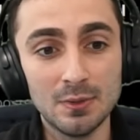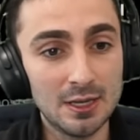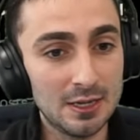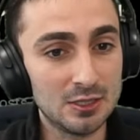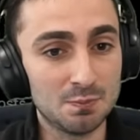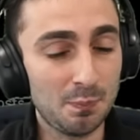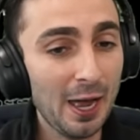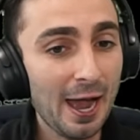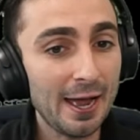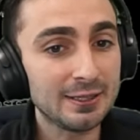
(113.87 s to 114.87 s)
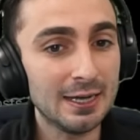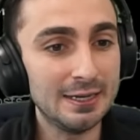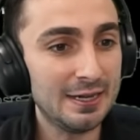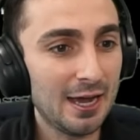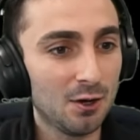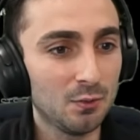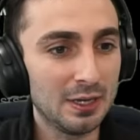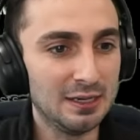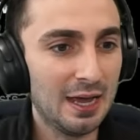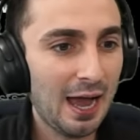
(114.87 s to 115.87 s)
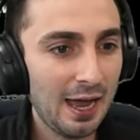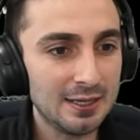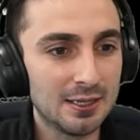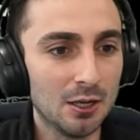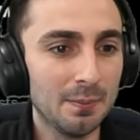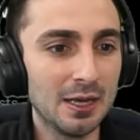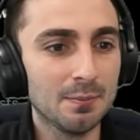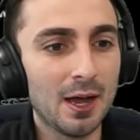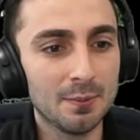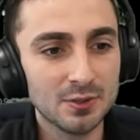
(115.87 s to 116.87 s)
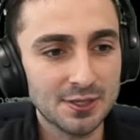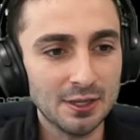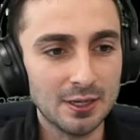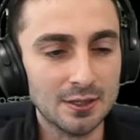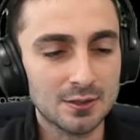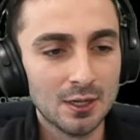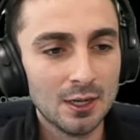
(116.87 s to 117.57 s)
is back and now in Hytale, made by Brazilians.